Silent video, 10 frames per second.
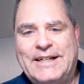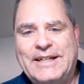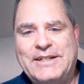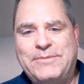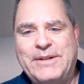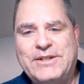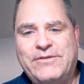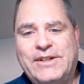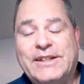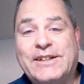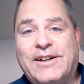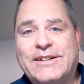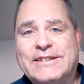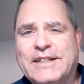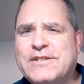And he speaks of it in the
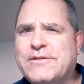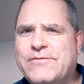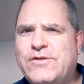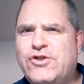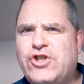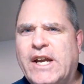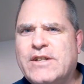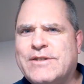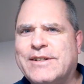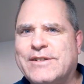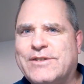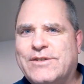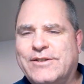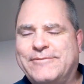context of Jesus.